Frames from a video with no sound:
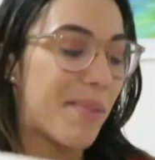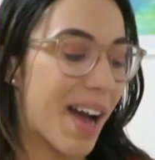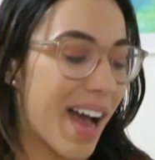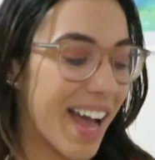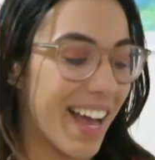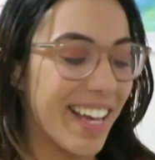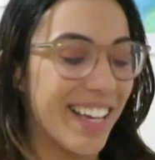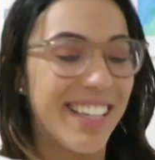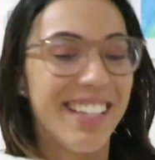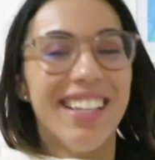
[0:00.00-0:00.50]

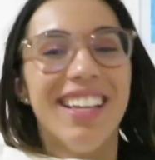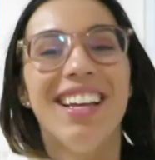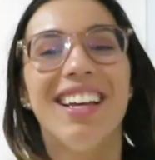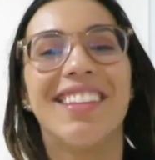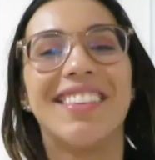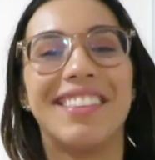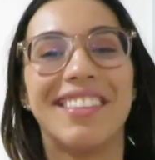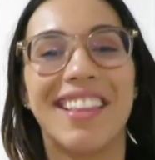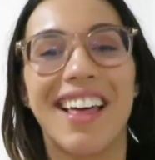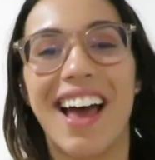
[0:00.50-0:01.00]
but
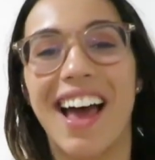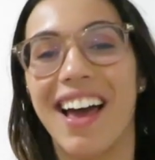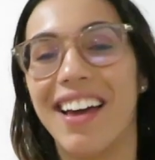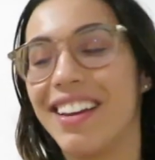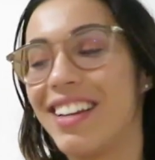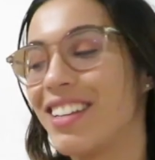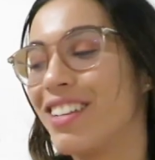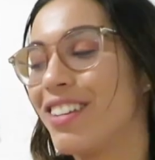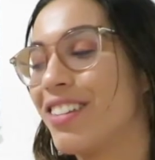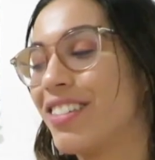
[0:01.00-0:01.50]

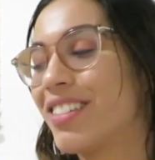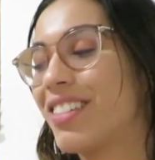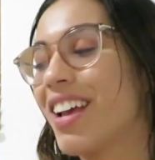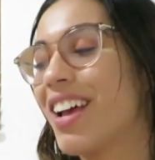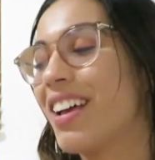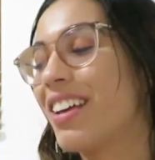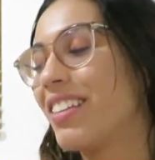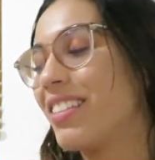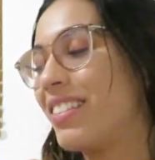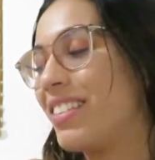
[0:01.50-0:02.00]
that is
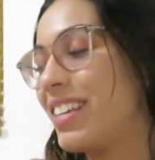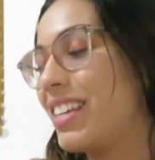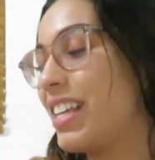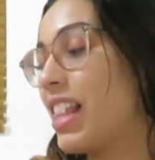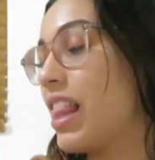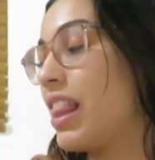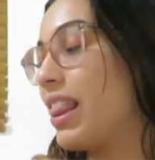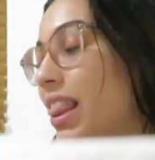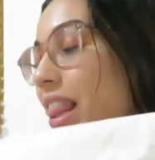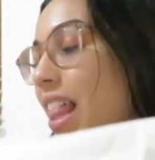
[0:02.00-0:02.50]
the
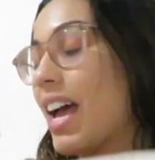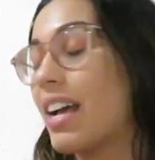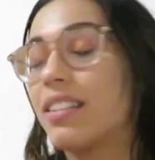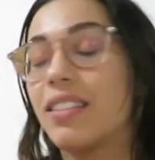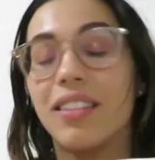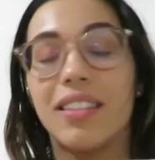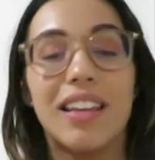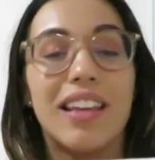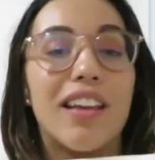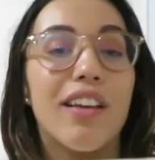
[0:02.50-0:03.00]

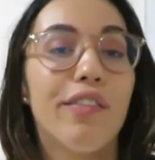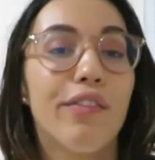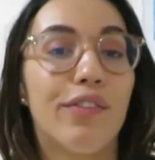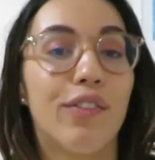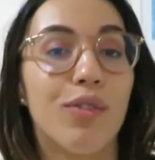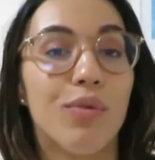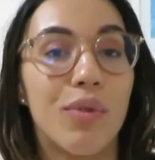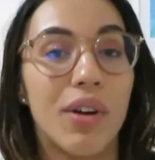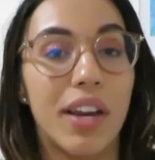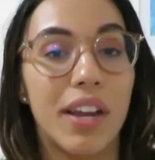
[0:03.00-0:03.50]
last thing
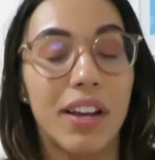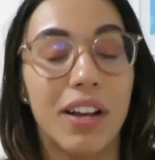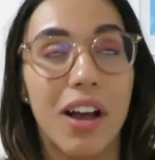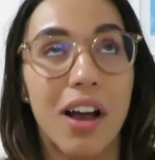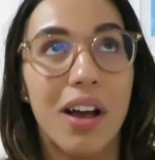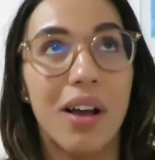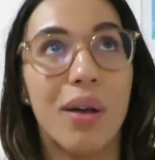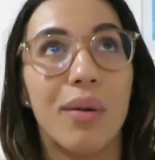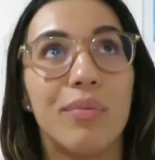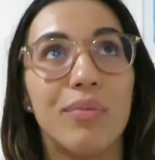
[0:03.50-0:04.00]
for when it
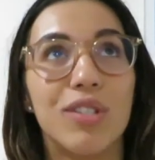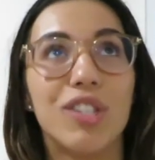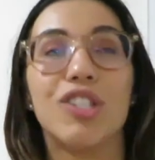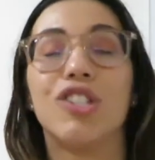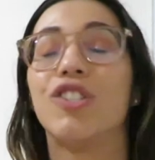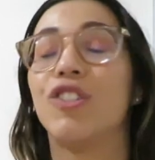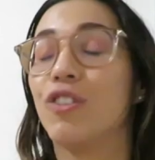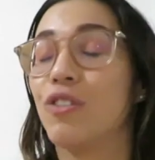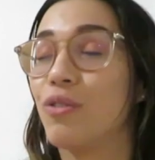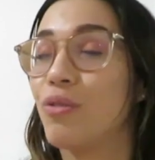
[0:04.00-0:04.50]
comes
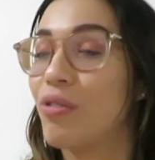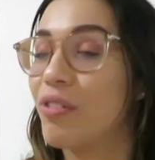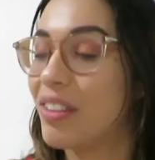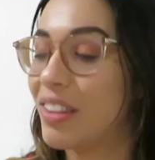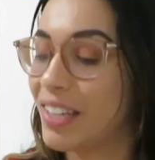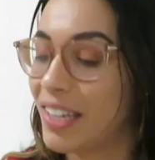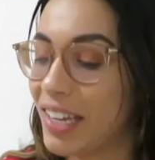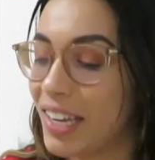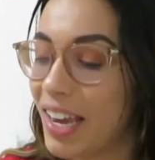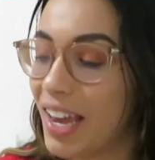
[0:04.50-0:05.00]
to
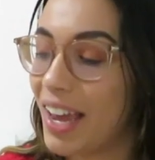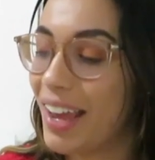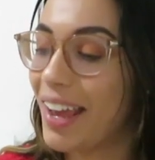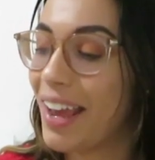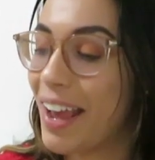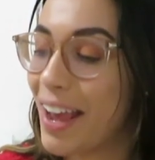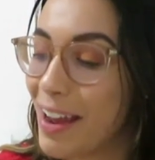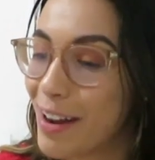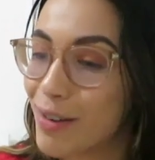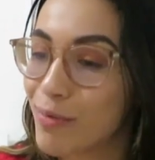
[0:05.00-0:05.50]
the
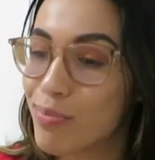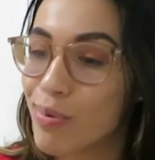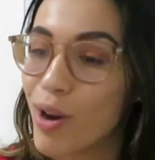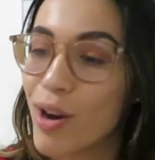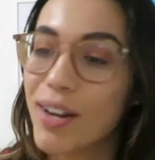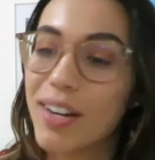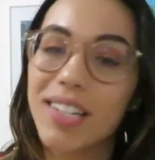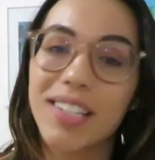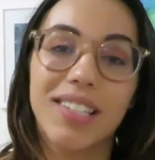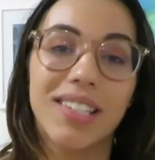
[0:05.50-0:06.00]
hair
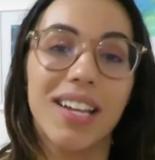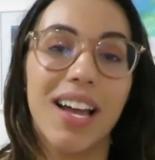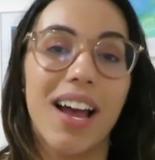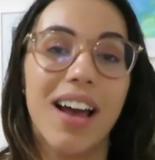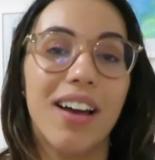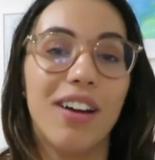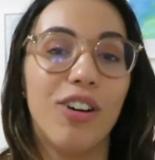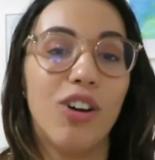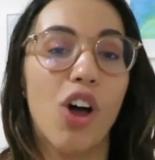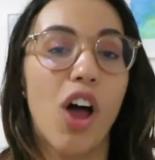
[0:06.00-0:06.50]
product
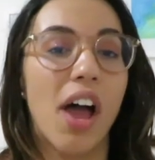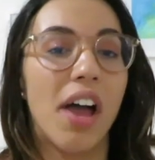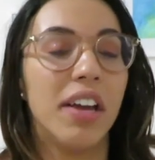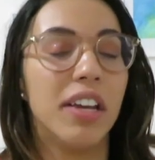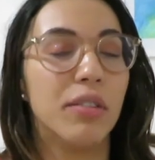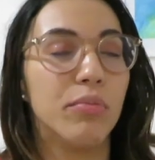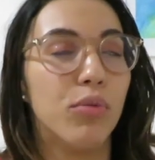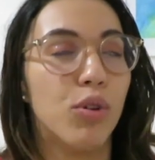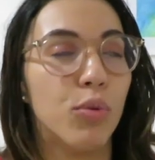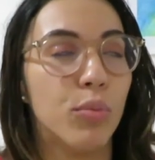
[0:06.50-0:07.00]
style i
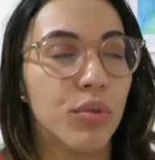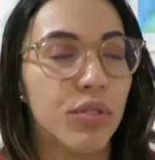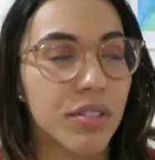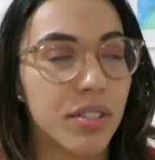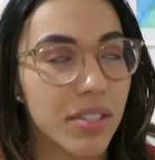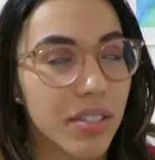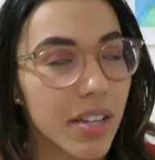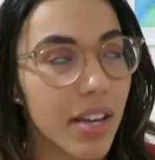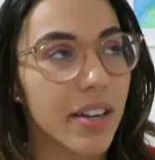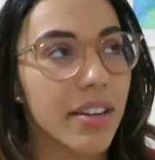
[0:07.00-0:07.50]
am
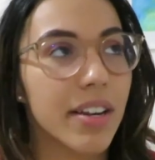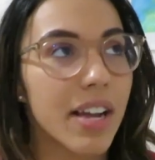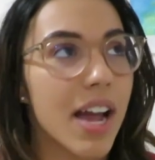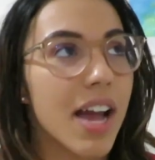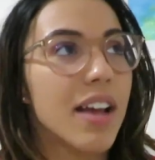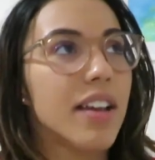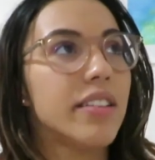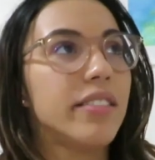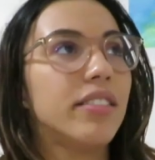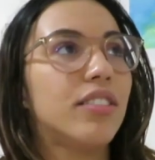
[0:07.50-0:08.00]
almost done
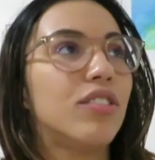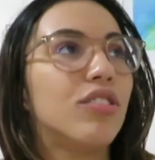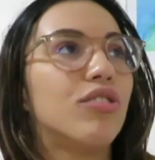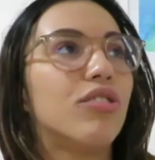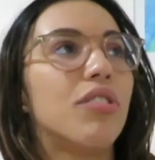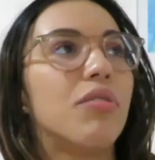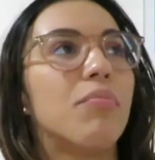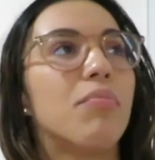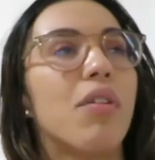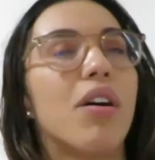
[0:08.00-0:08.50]
guys
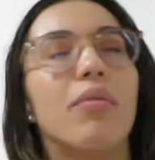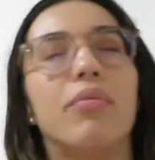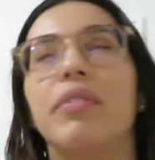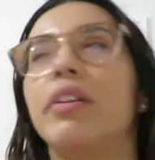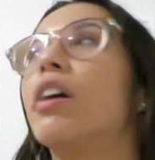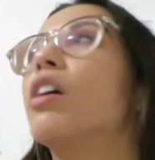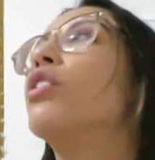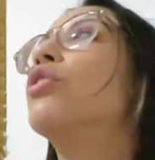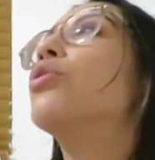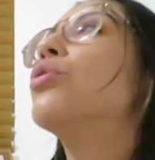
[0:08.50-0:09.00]
you are
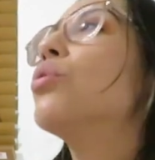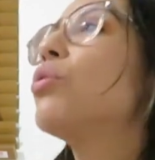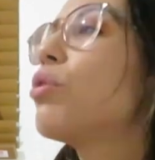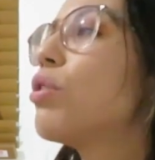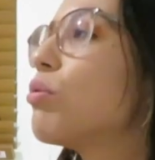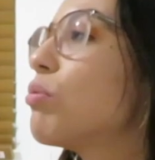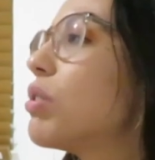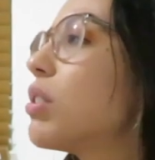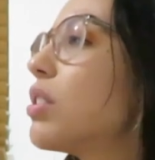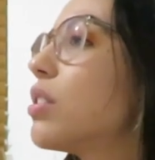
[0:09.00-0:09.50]
probably
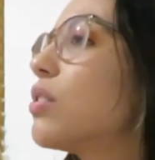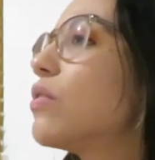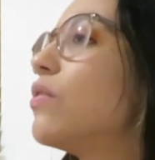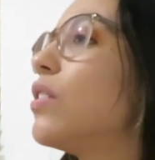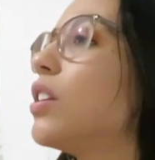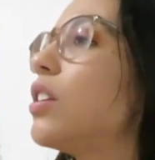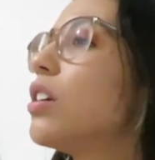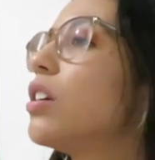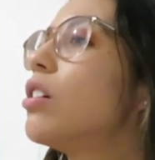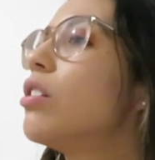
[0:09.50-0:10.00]
annoyed with this
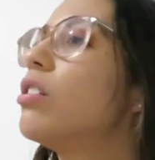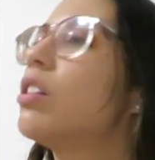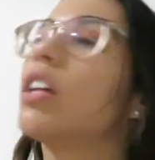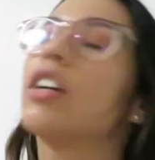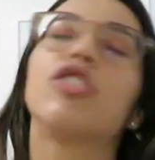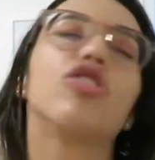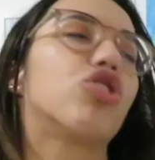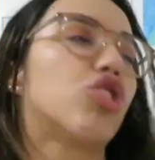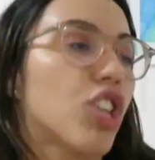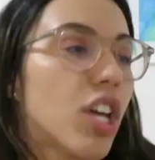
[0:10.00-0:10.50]
video
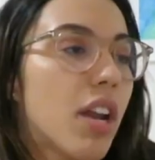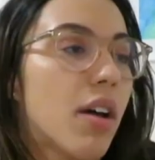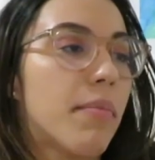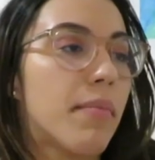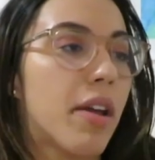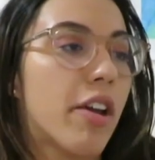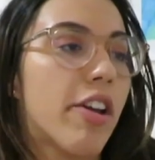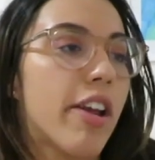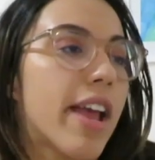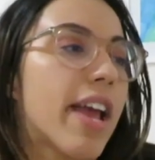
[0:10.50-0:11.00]
like shut up
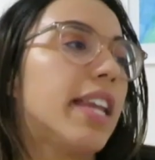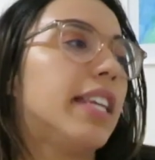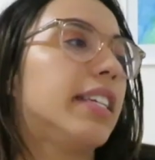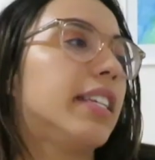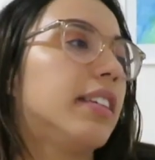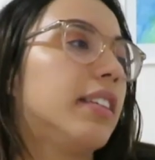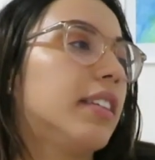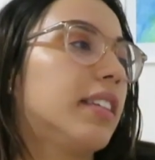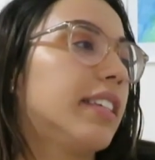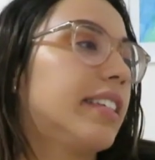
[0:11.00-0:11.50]
MaryAnn
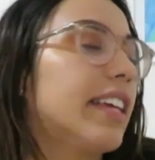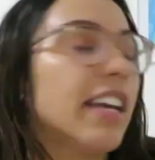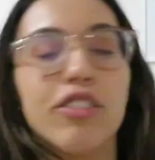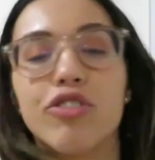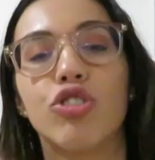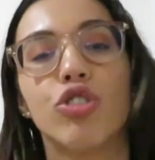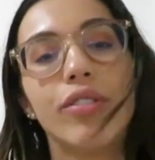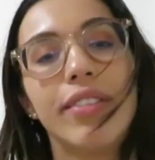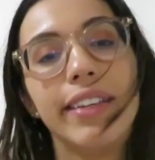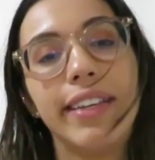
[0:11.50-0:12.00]
then
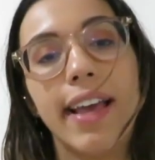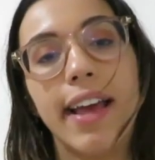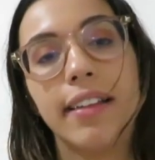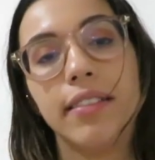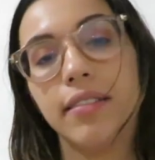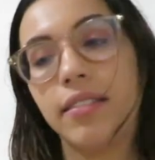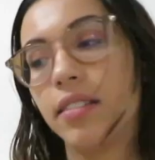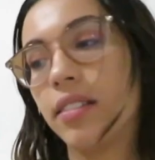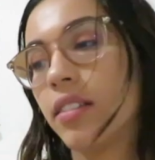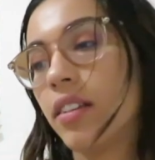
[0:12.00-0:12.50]
get to the
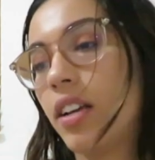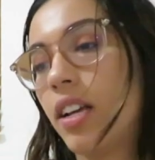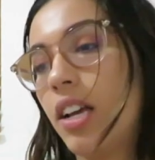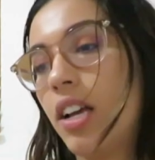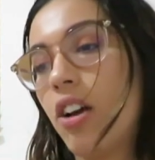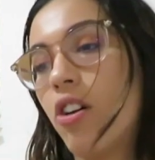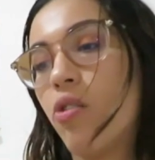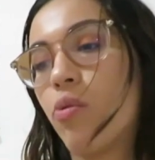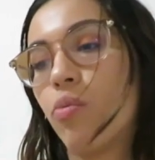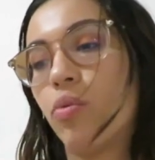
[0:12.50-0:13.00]
end
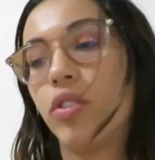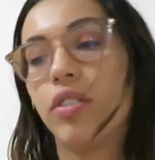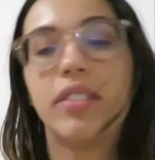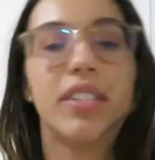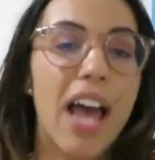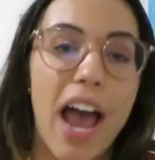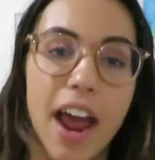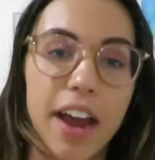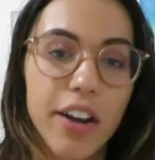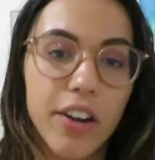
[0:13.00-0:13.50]
we're
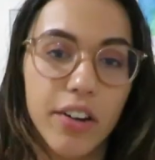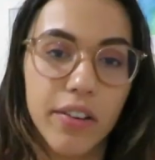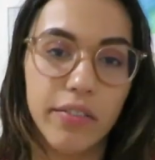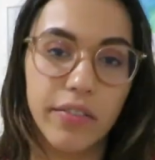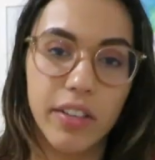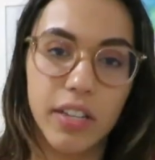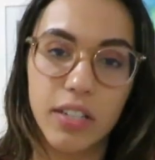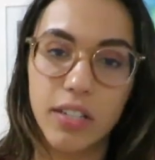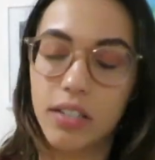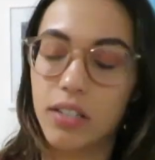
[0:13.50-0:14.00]
tired
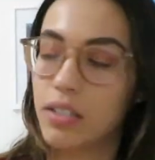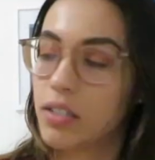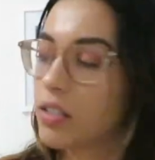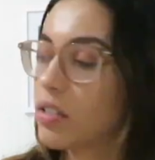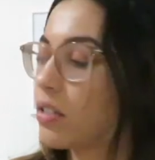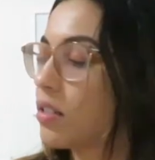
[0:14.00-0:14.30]
of this